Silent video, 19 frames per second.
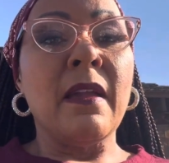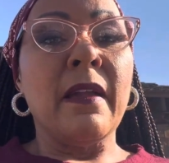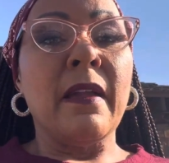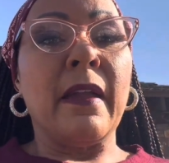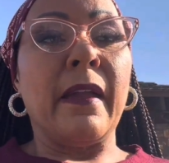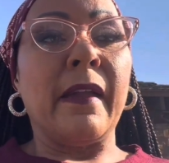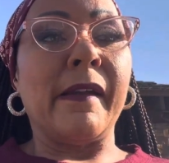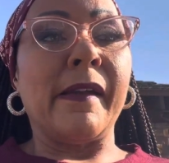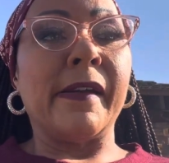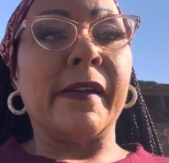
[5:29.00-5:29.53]

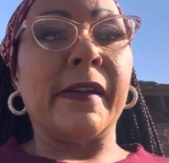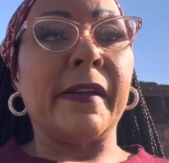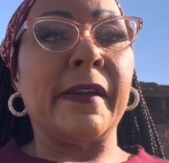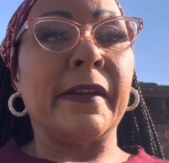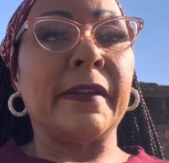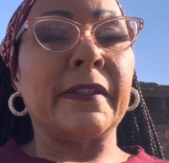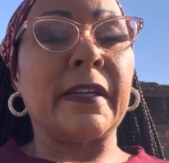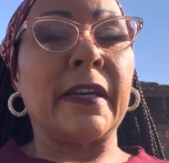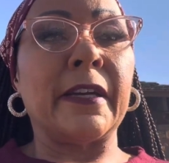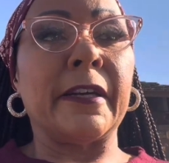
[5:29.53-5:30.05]

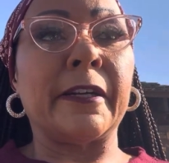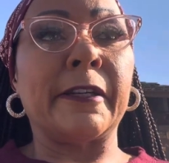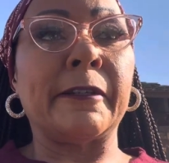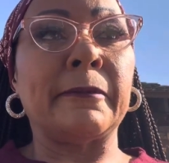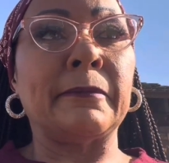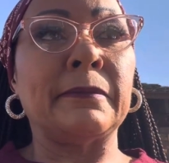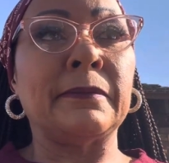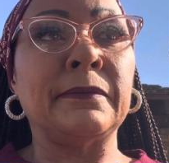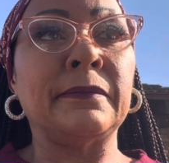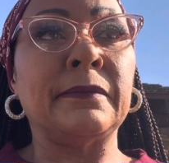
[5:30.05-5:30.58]
And
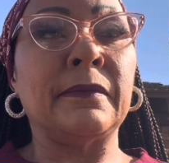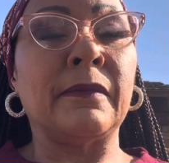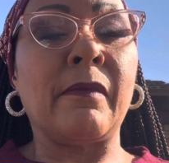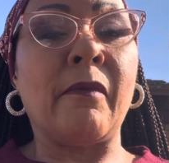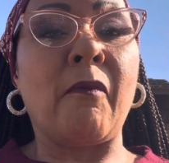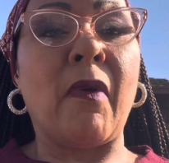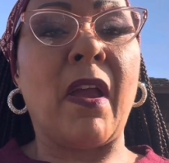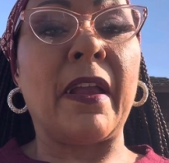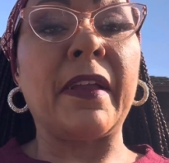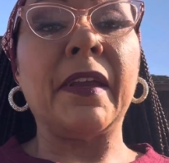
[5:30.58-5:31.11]

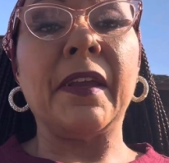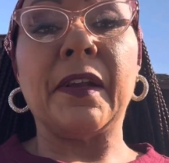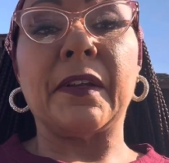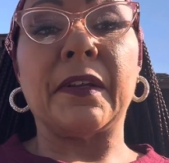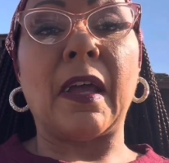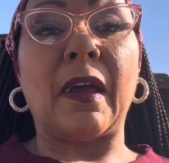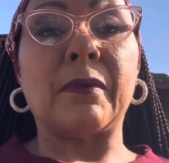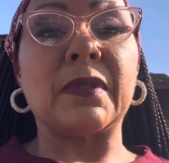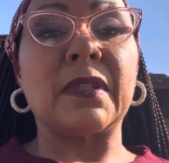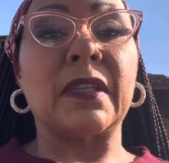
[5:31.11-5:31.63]

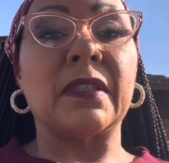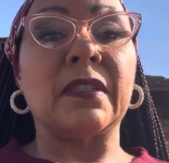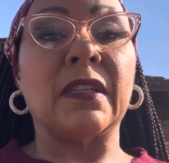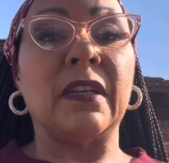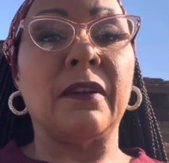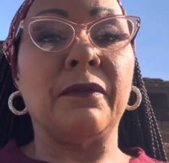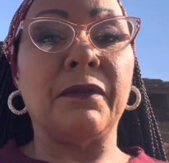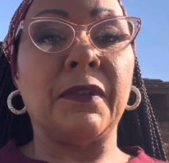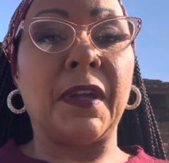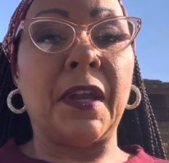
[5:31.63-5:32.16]
again, I was in
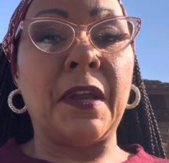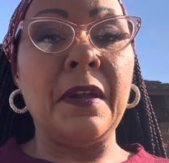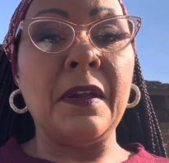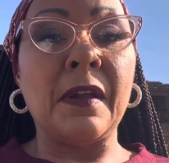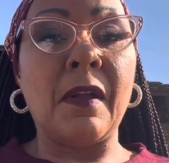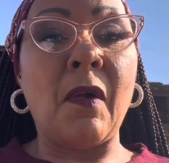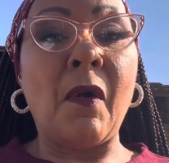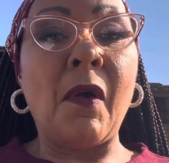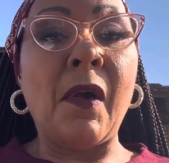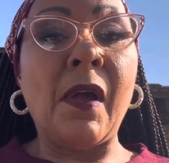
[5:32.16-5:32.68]
DMV.
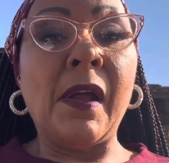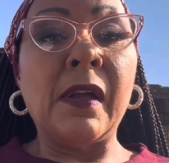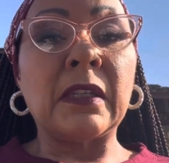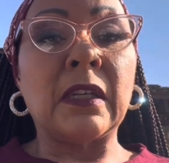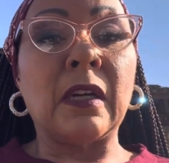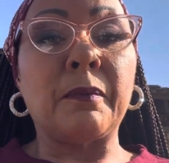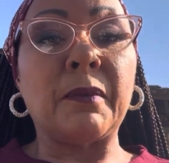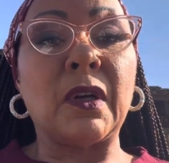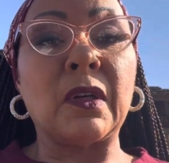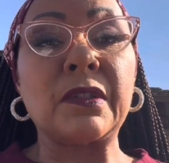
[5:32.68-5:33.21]

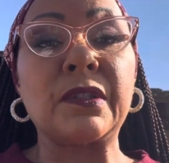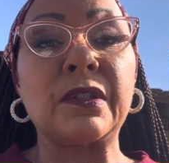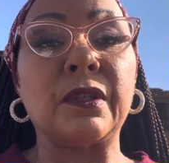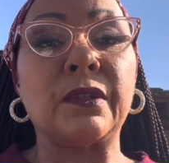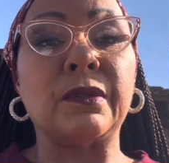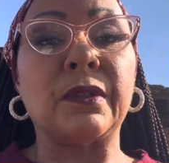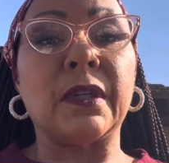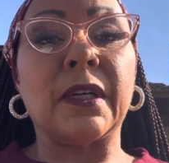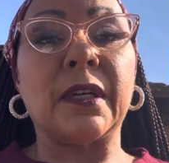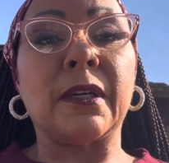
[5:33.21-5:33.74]
I'm
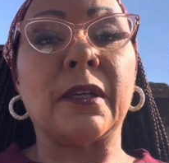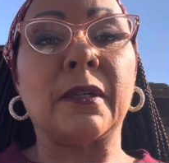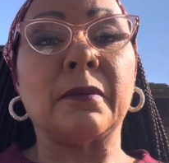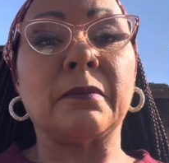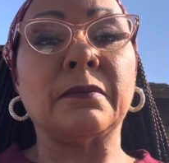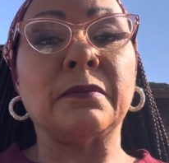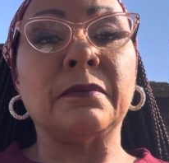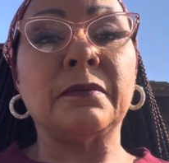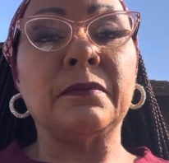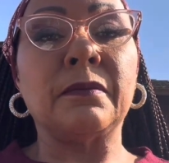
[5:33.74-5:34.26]
also,
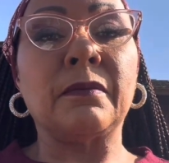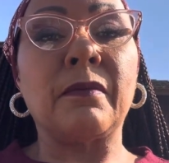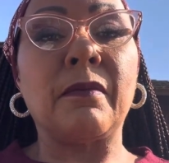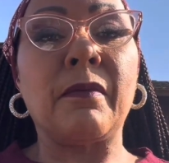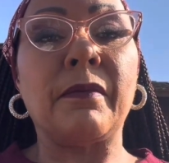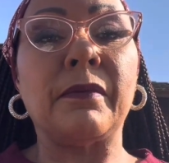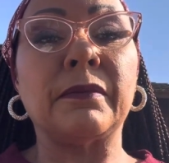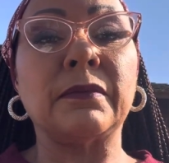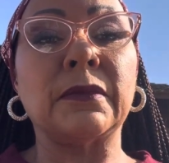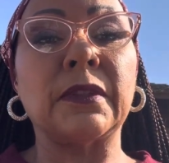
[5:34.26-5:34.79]

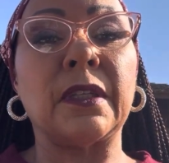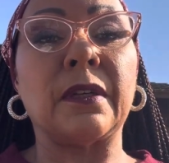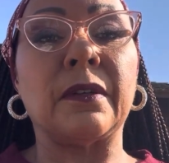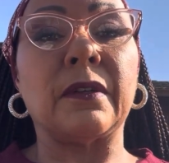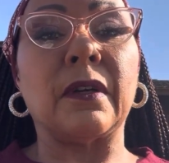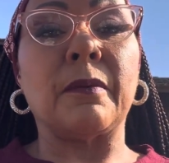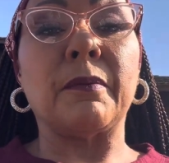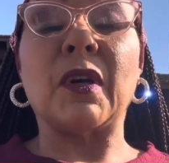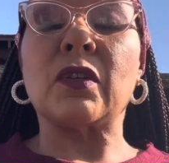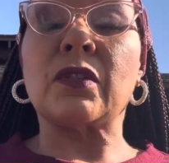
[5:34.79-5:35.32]

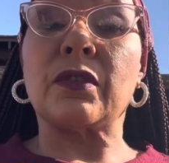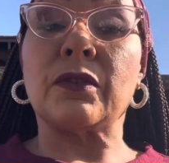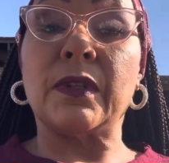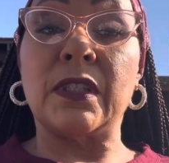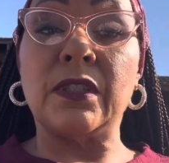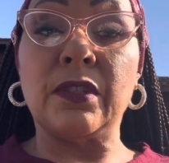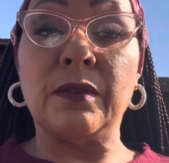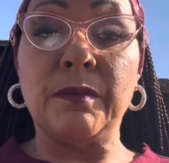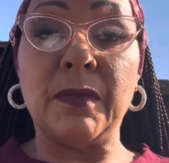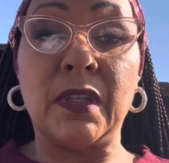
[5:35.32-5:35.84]
I'm also
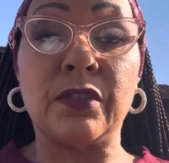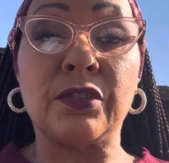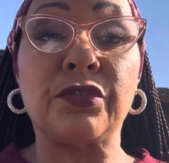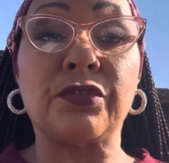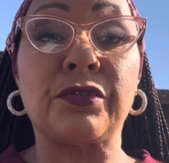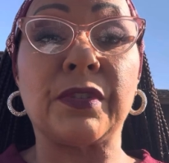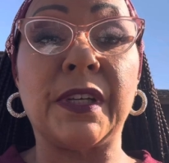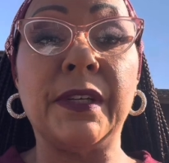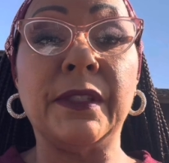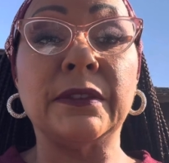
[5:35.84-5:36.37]
into
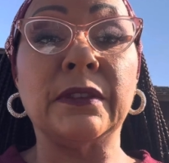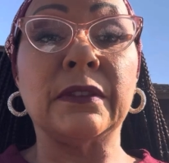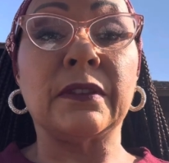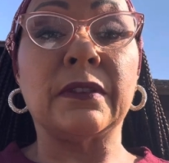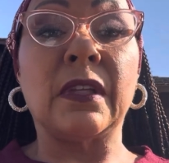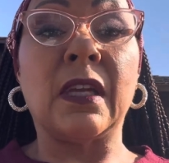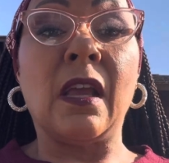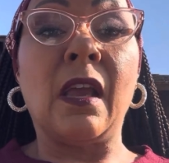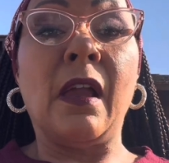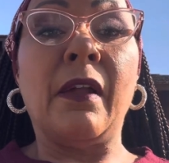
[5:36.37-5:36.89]
ministry.
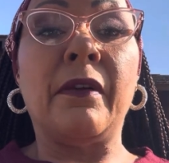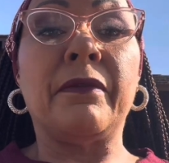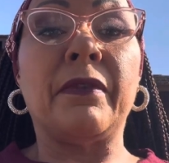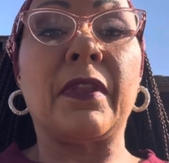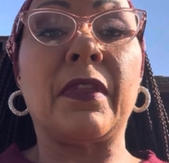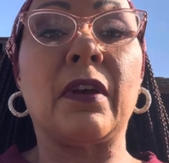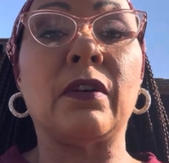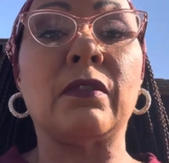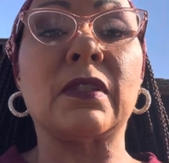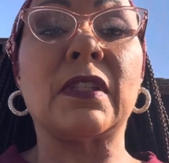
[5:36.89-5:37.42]
For
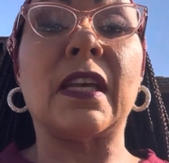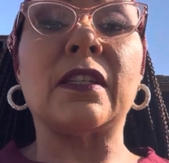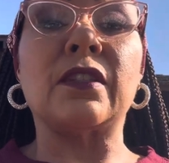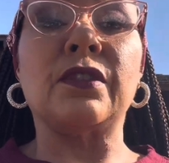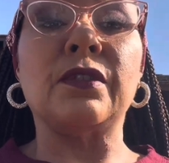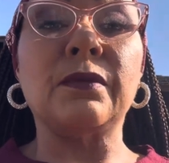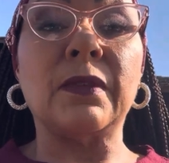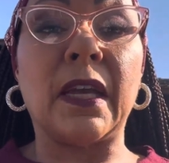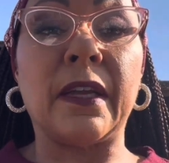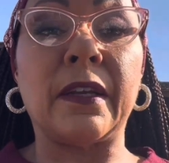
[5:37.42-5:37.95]
those that
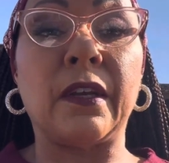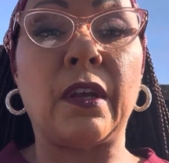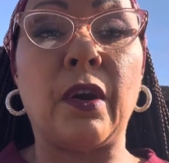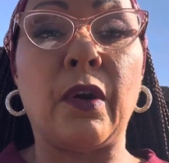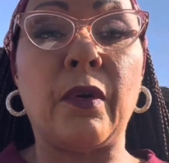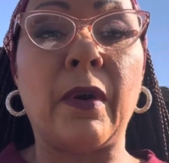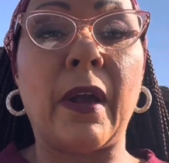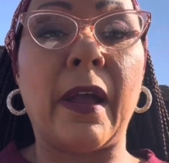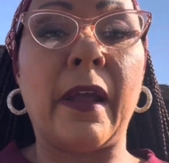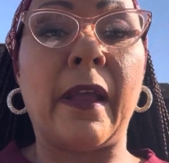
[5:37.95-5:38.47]
do not
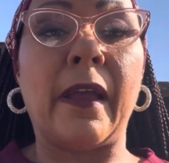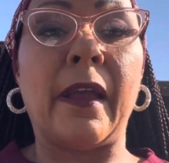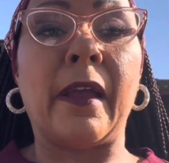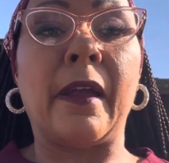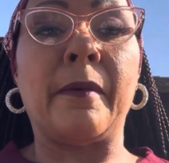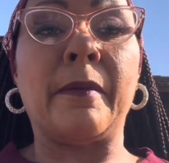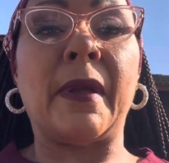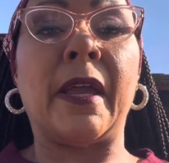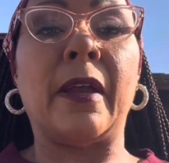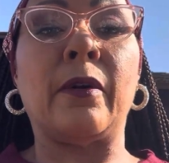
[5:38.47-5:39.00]
know, I
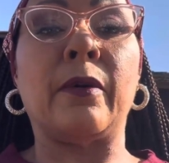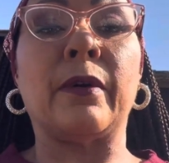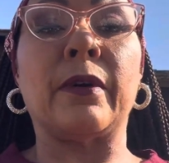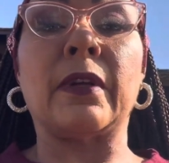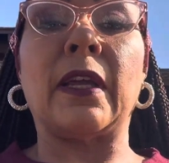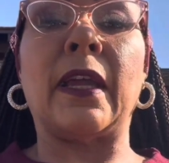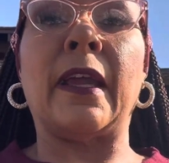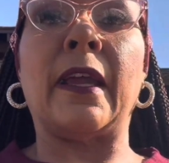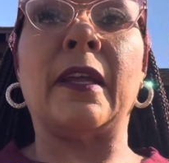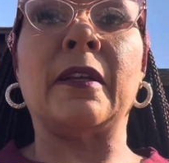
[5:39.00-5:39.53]
am an
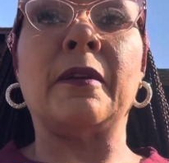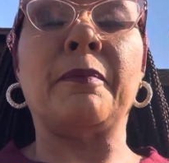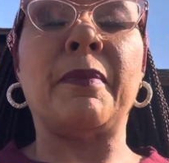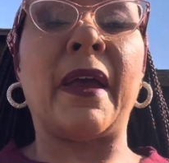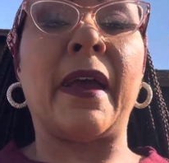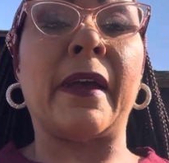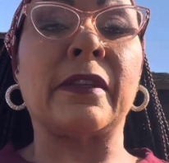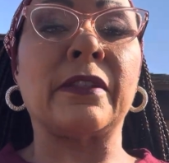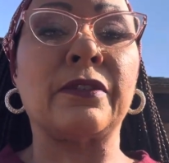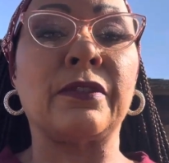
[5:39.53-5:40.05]
ordained
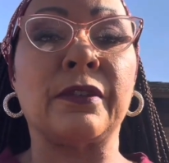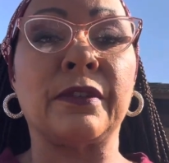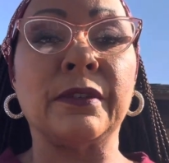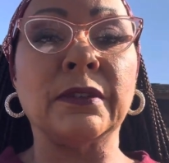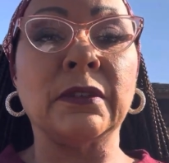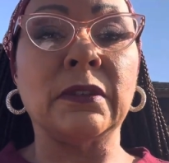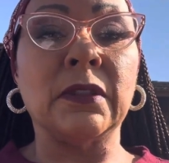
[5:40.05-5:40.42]
pastor.